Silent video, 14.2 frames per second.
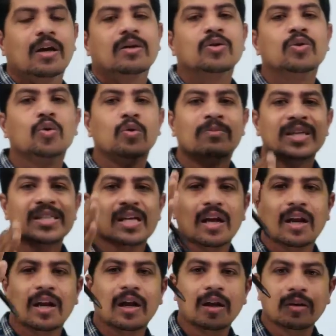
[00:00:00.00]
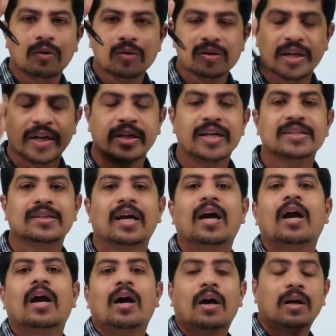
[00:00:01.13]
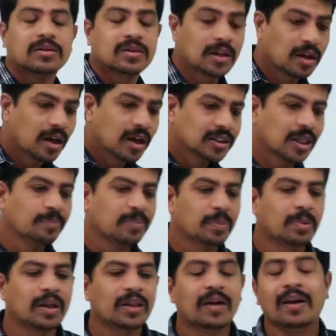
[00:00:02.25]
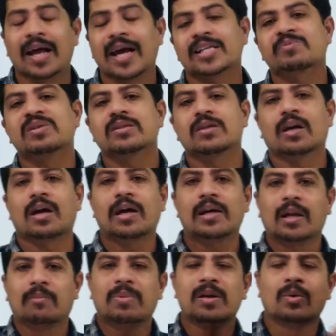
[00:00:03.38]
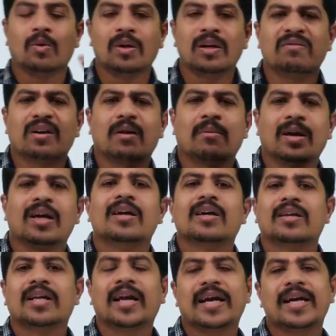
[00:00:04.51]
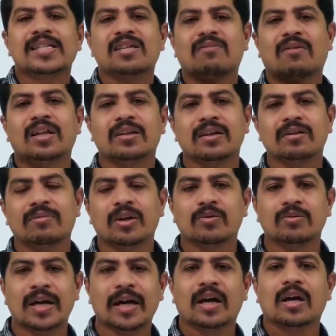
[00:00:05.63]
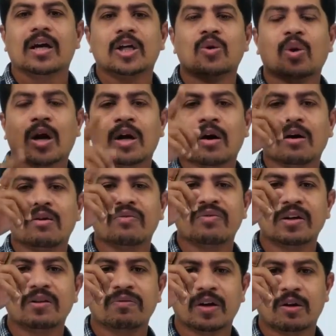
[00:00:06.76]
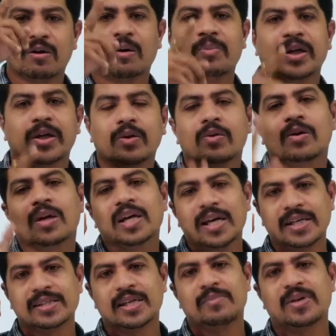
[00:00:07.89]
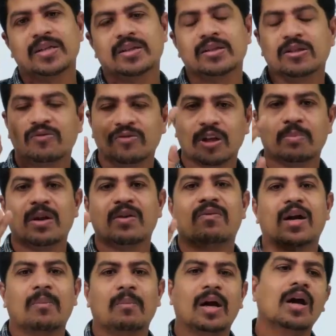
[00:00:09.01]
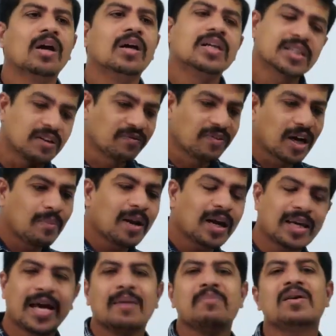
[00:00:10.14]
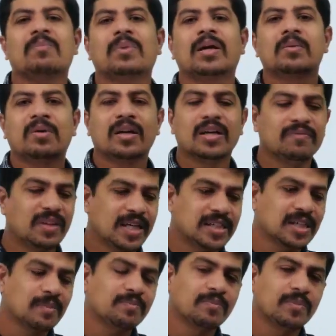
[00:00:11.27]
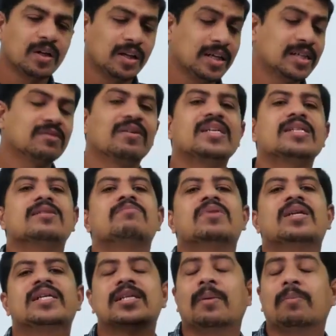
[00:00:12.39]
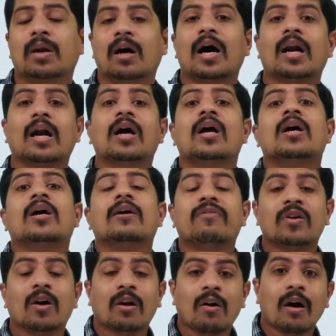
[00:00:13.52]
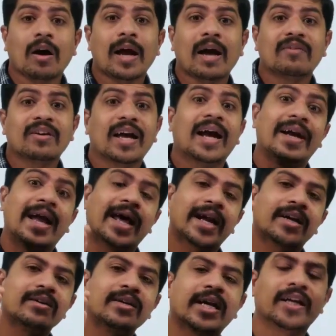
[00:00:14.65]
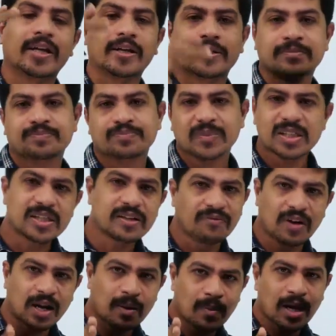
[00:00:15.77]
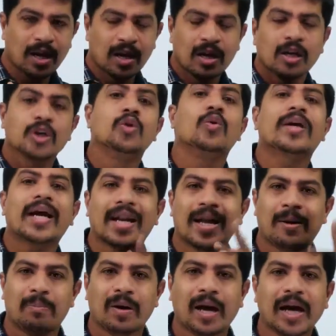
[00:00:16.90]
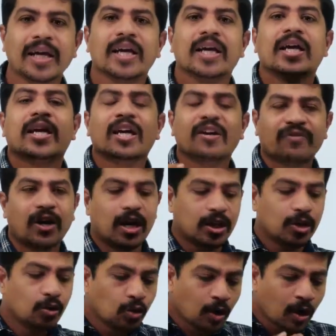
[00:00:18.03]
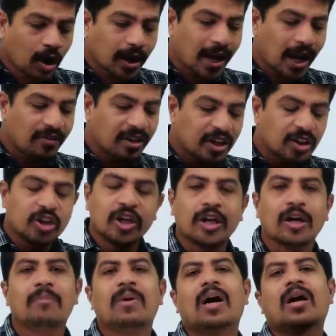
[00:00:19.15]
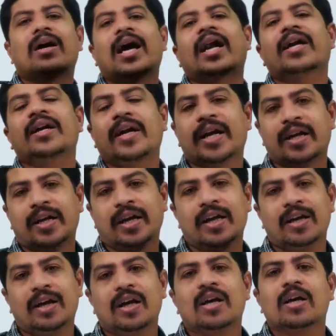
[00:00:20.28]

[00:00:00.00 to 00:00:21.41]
You must learn those techniques. Sir, some people they will ask me, sir, I apply only formula. Then I can say one thing for you, that you are not fit for competitive examinations if you apply formula. See, formula can be applicable if the example is very simple example, or if you are not having a direct technique. See, formula you can apply if you do not have any theorem or direct technique.